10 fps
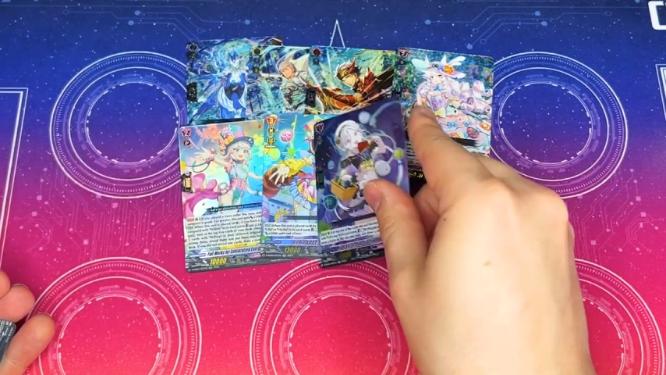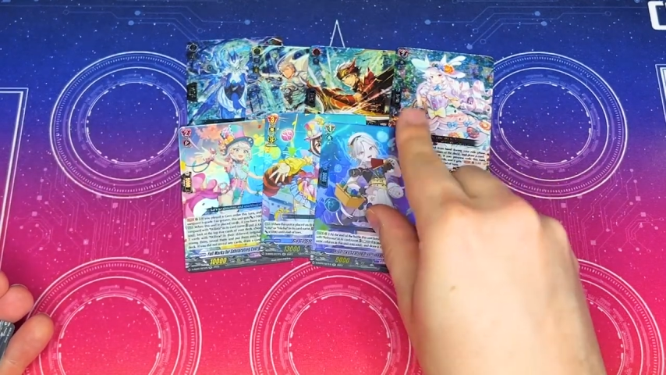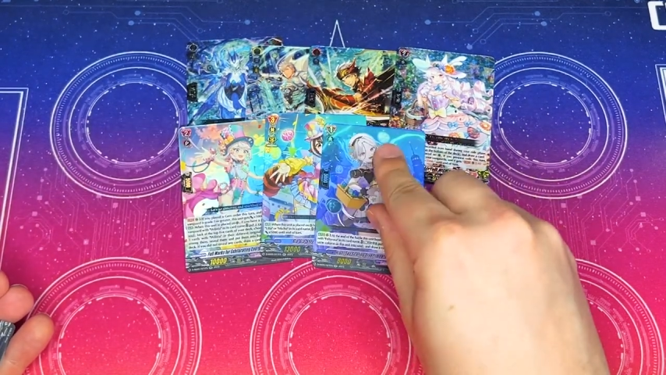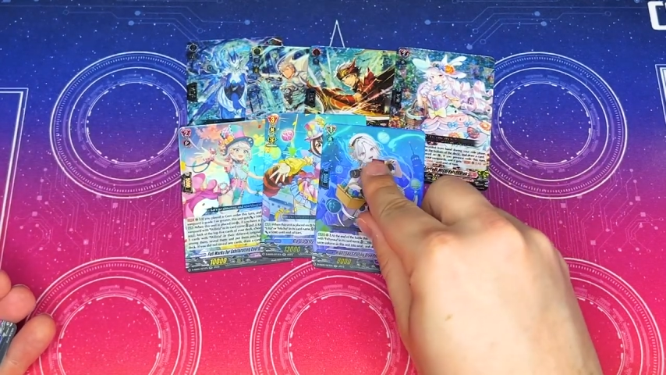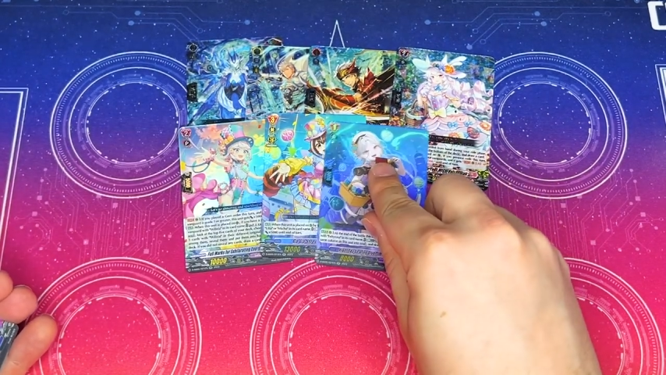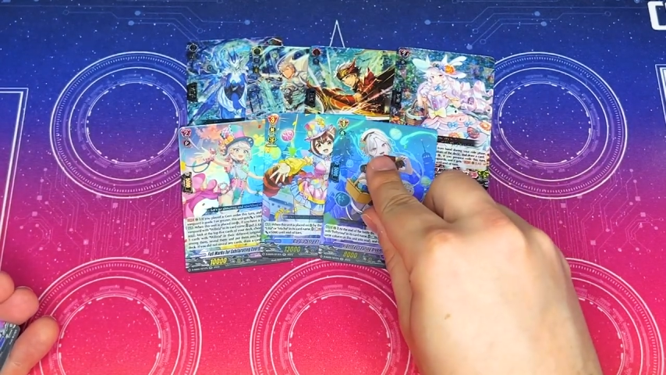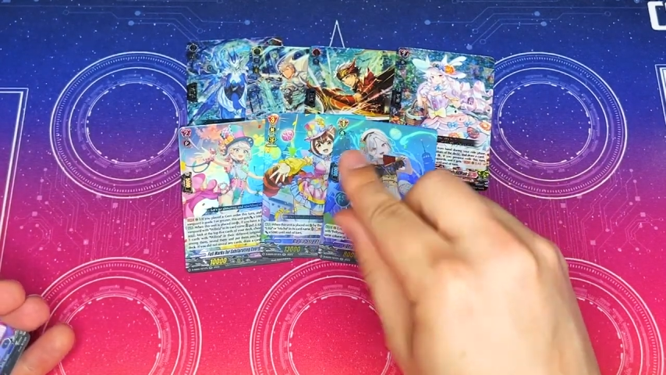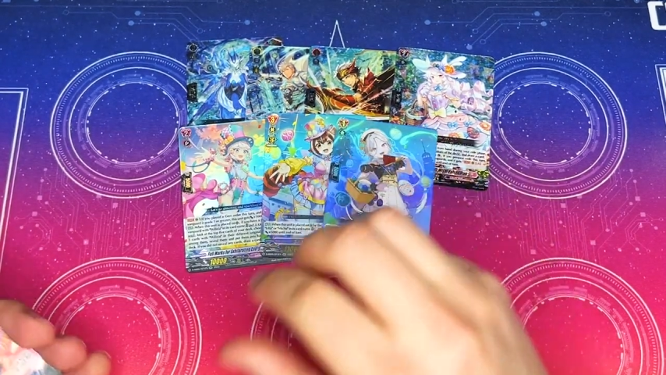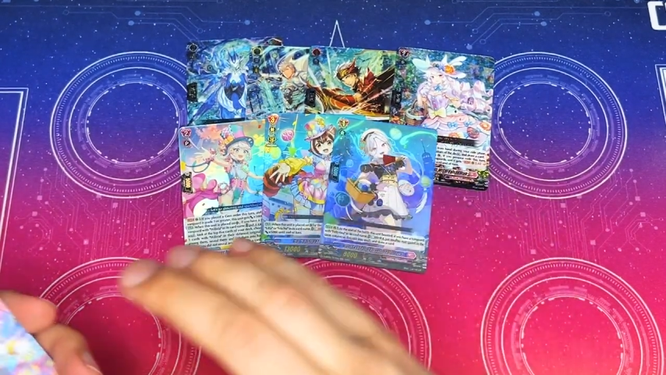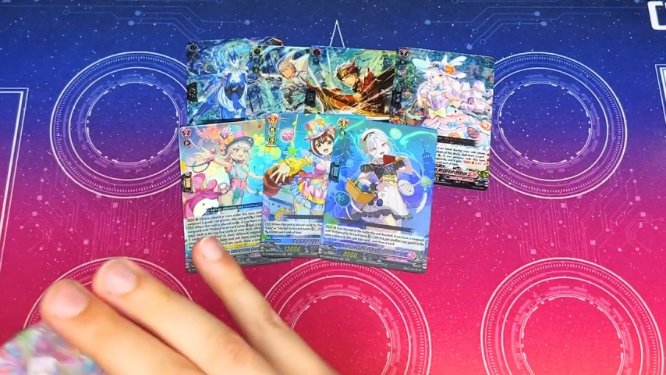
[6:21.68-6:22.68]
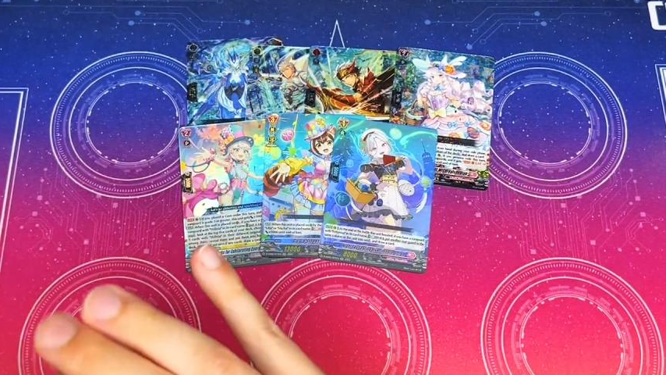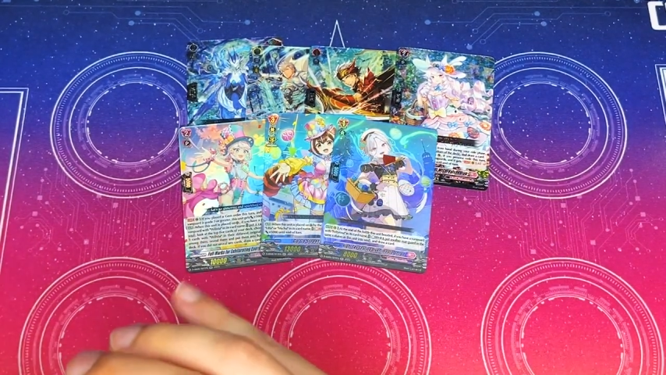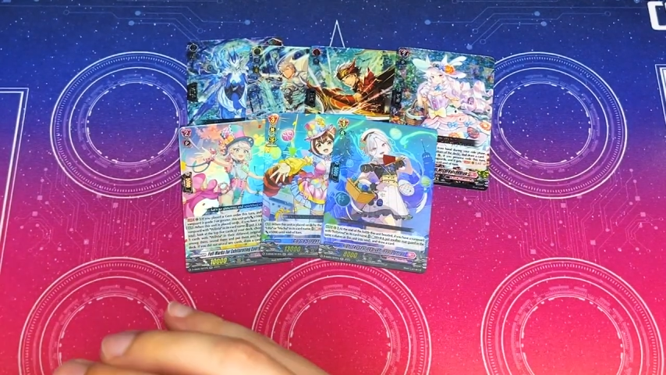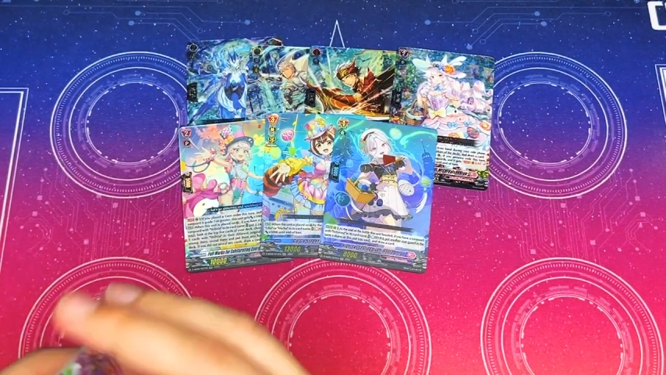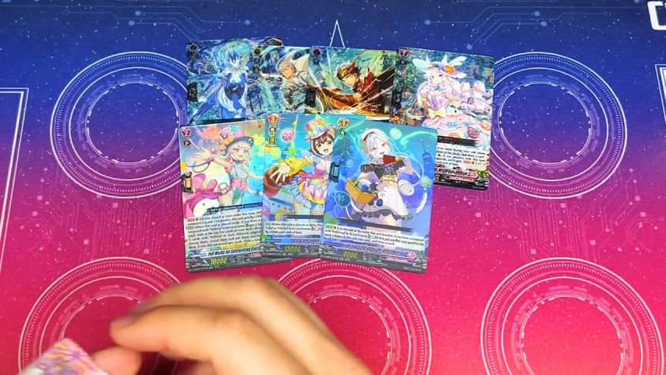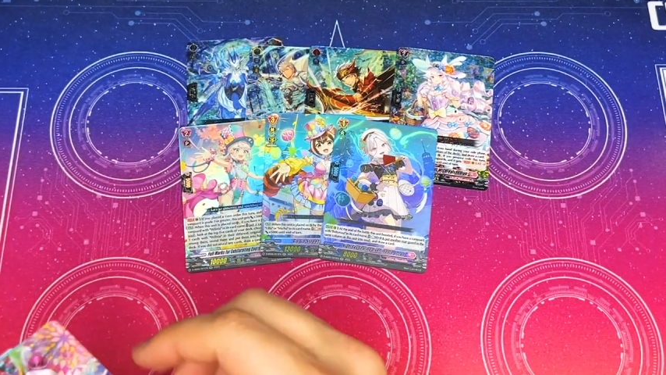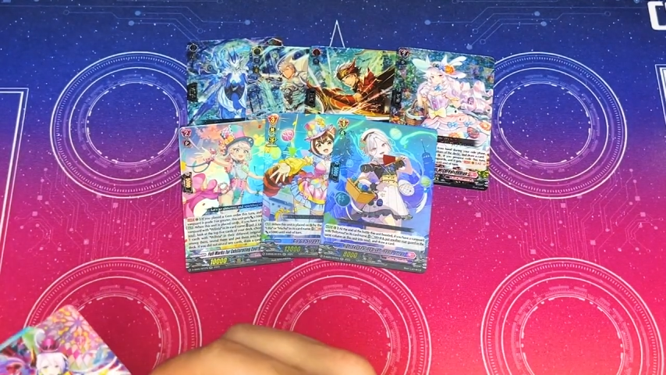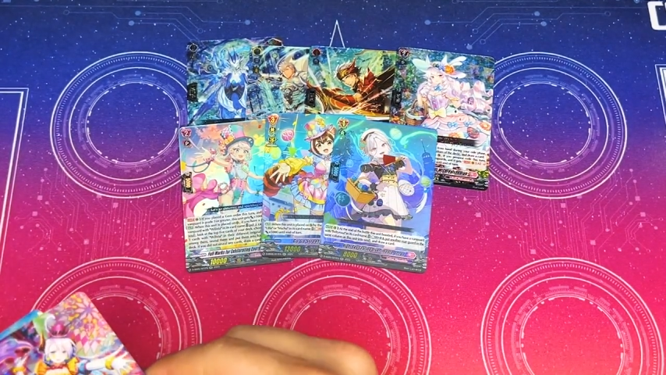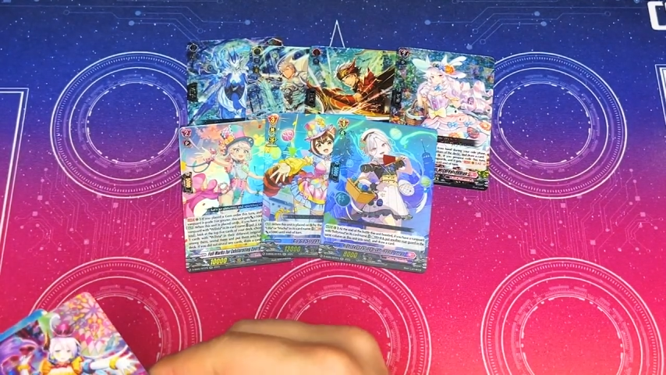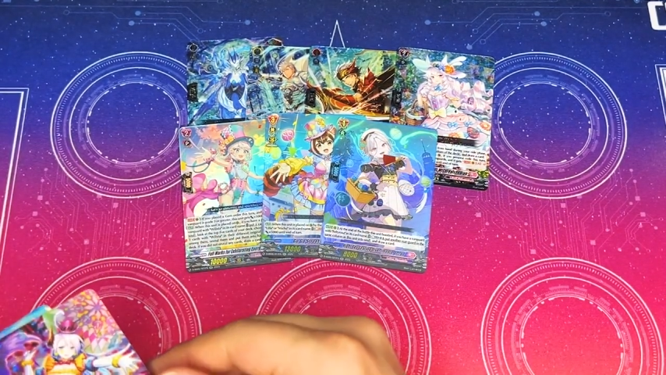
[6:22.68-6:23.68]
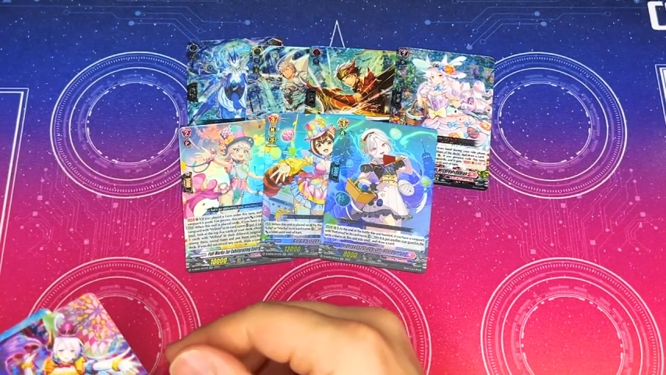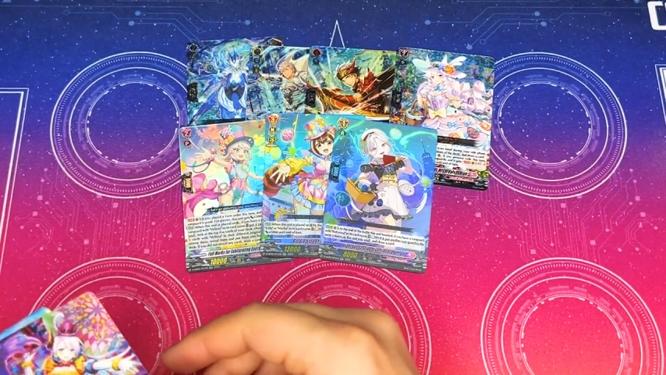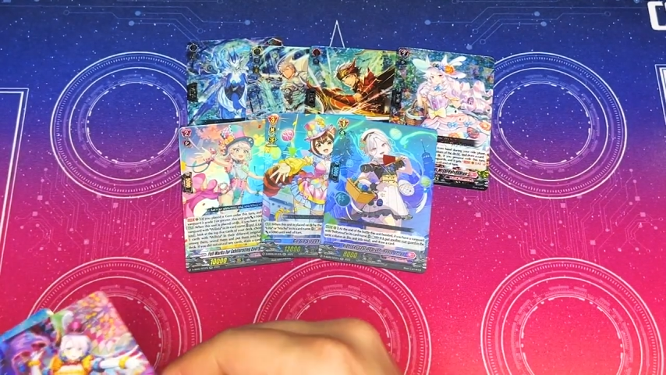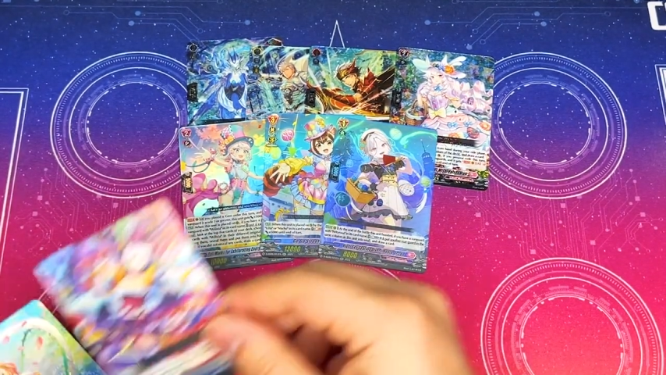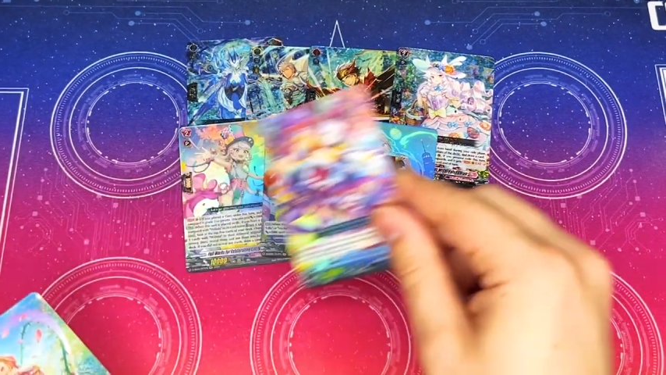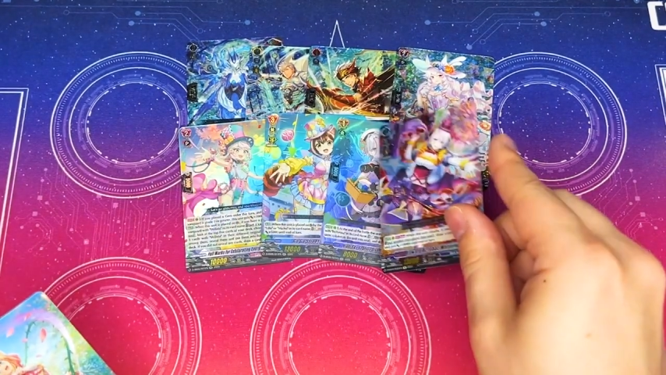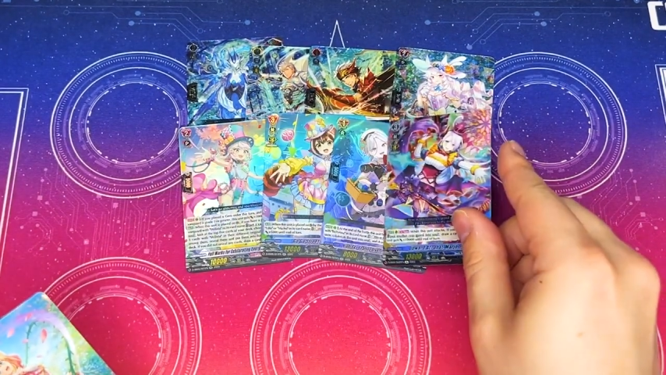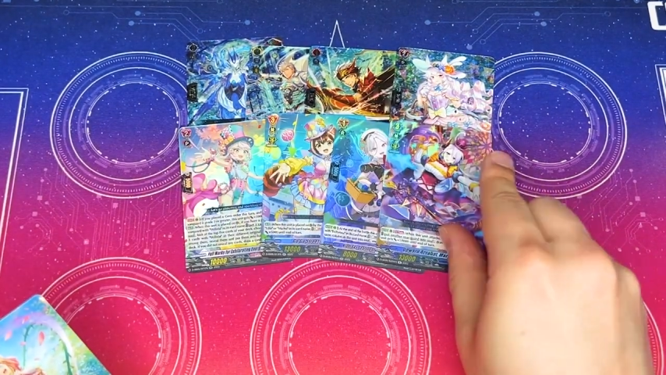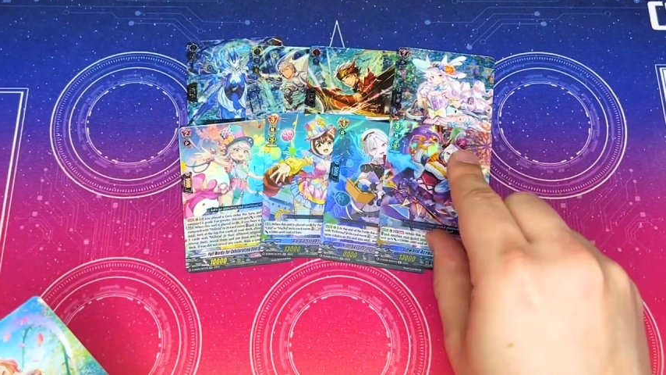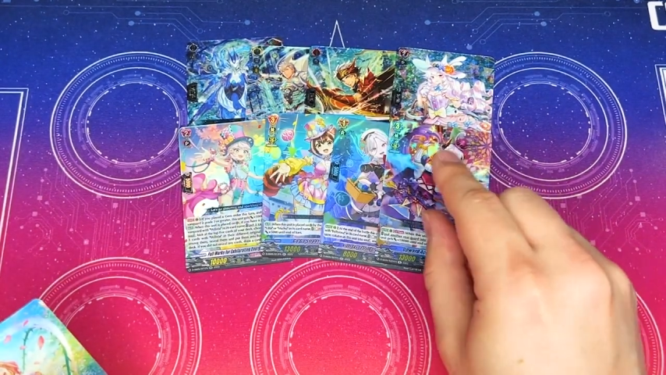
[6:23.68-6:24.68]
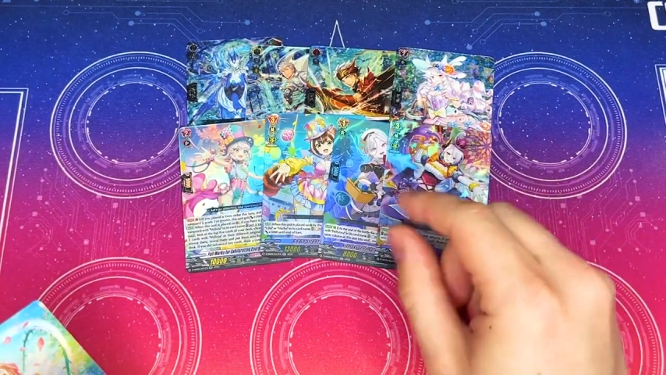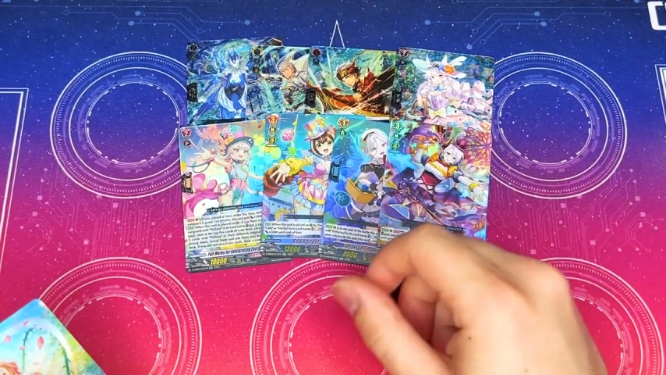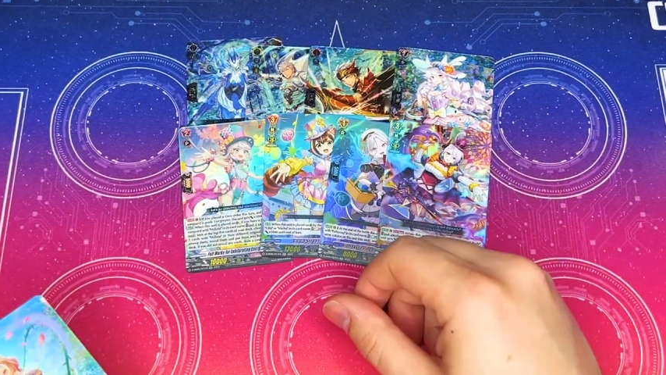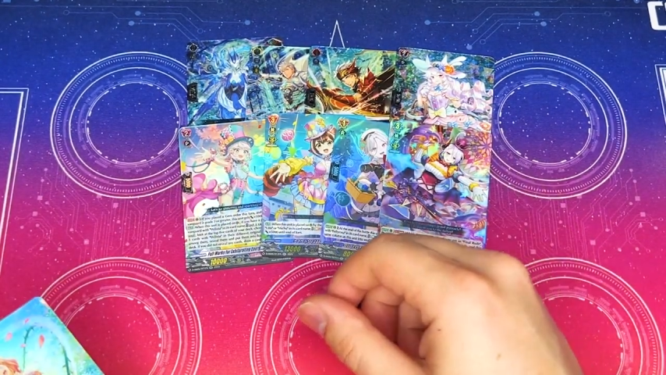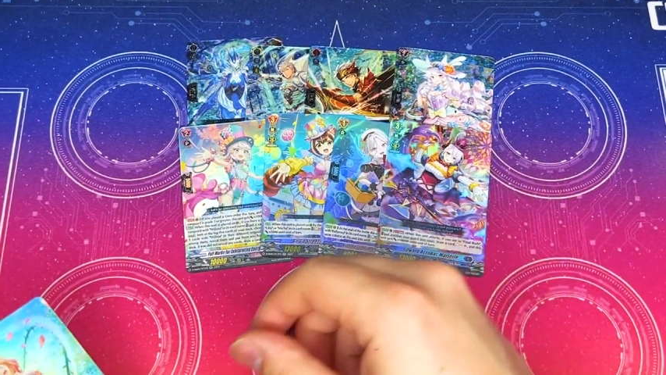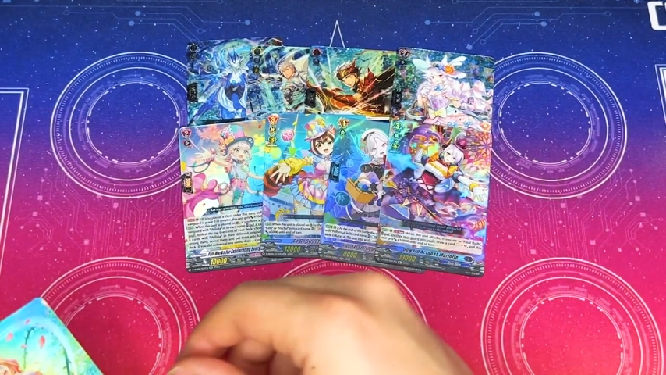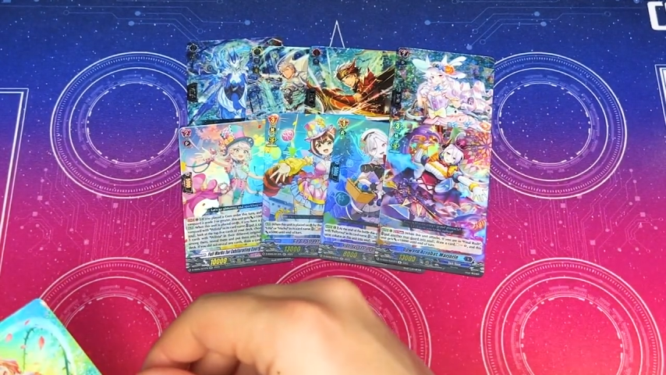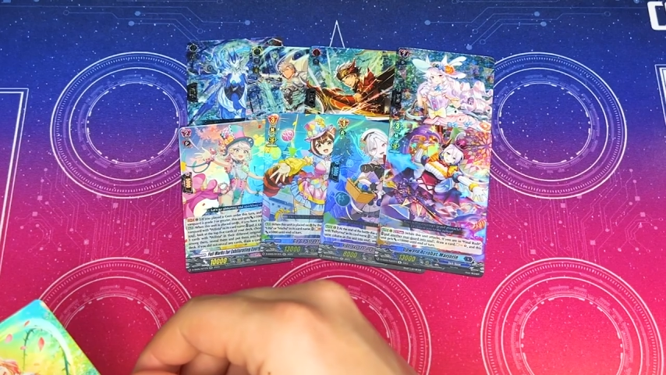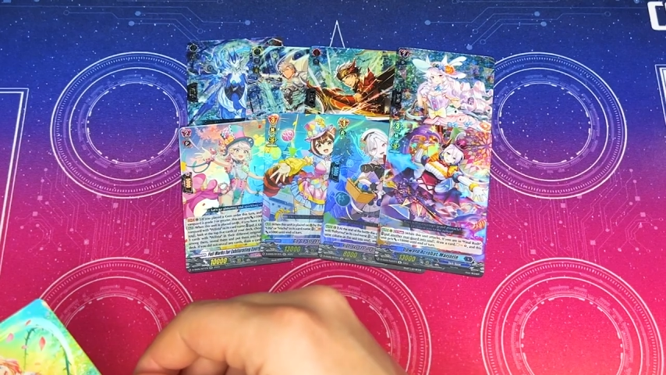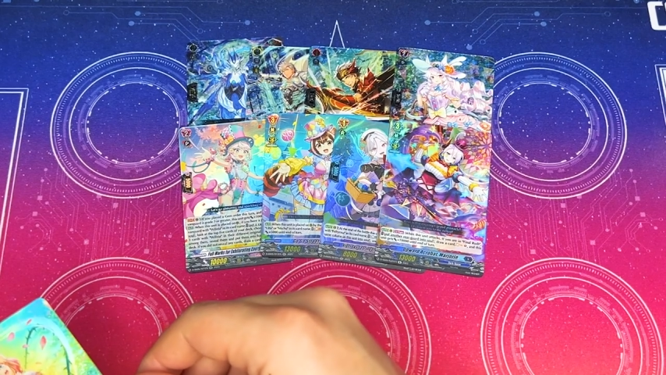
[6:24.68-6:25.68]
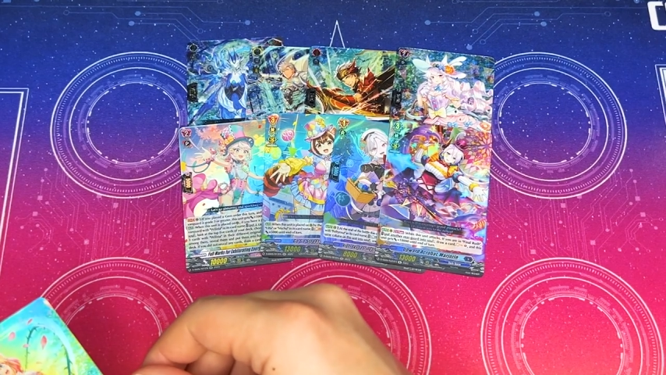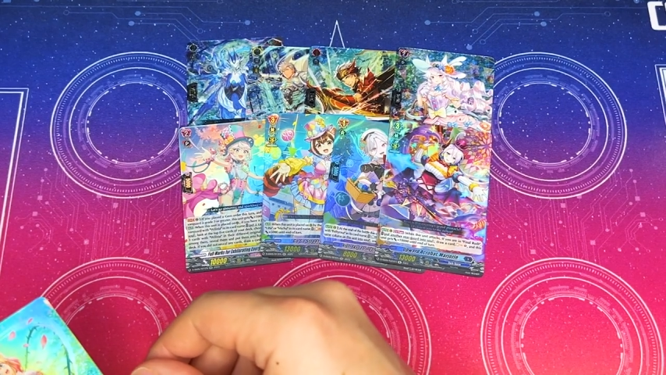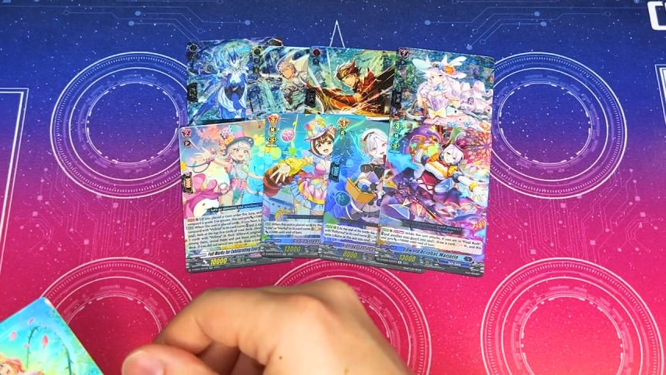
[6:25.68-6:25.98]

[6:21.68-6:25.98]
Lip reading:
No face is visible, so there are no lips to read.